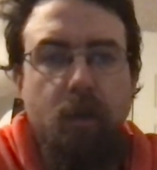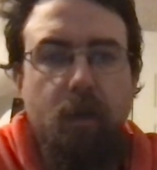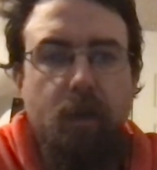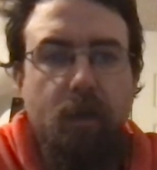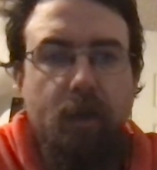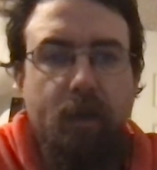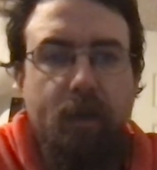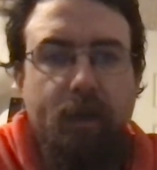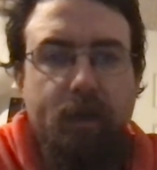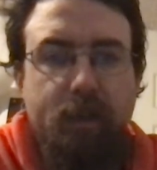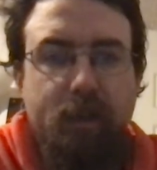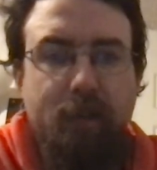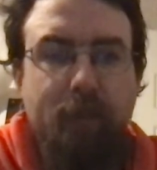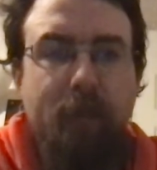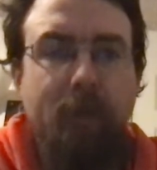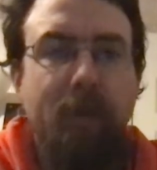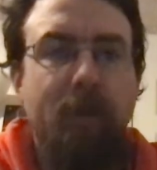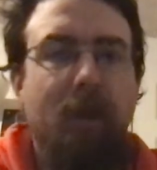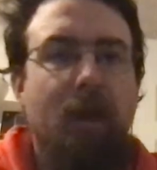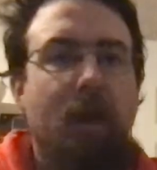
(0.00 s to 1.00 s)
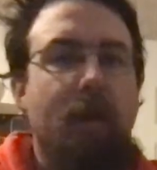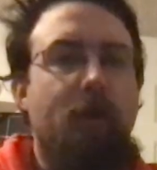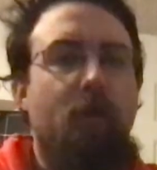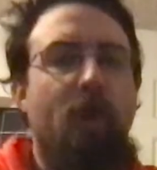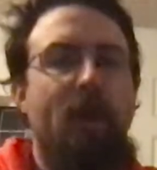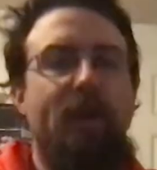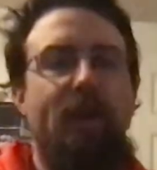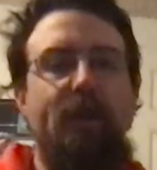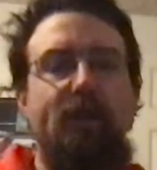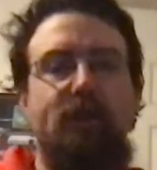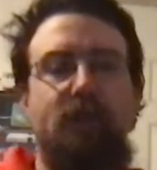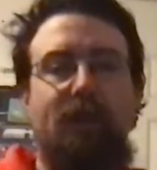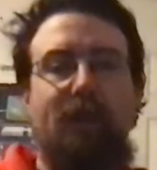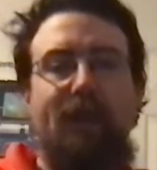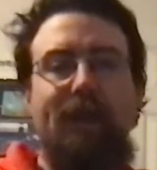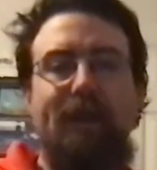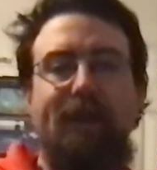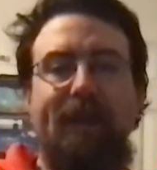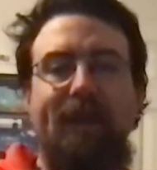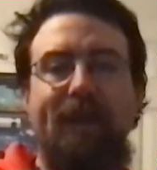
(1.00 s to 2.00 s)
Uh, so, I mean, I'm waiting till I
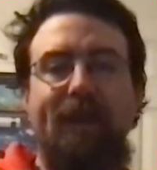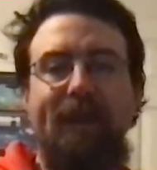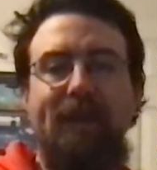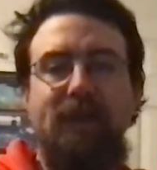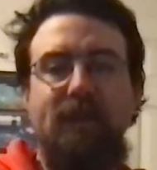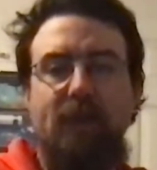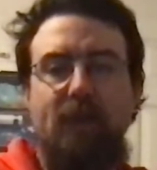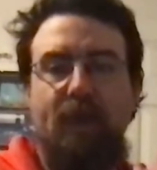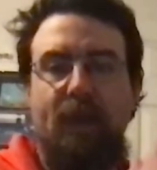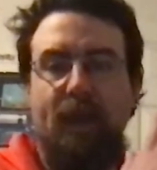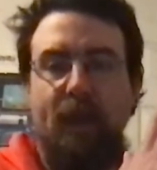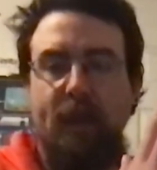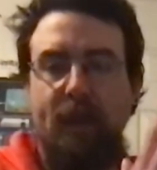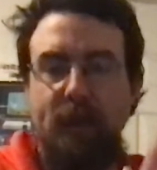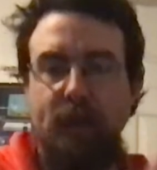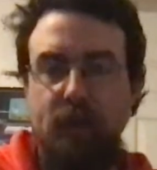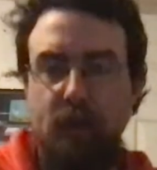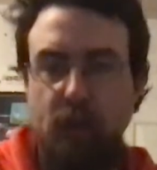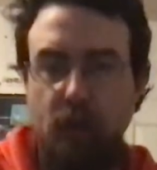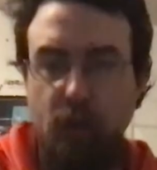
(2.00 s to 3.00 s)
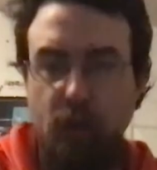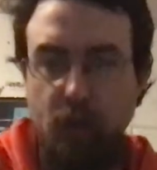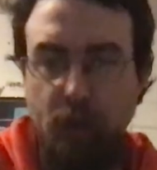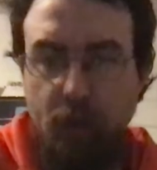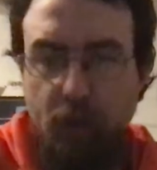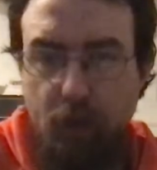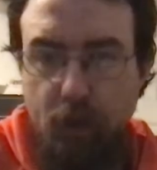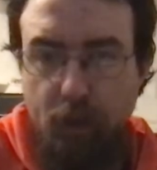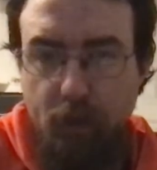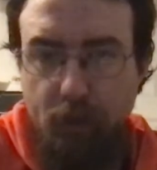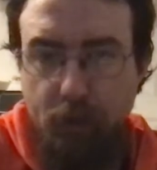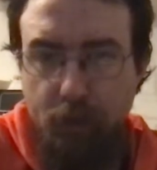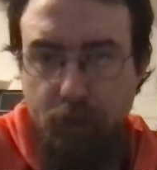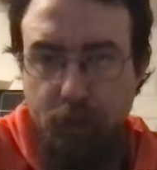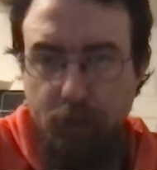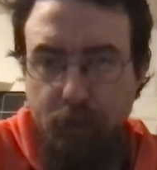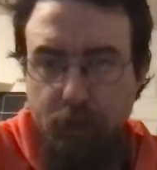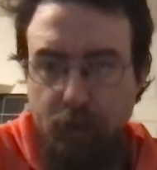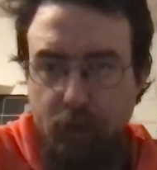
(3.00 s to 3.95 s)
get and clear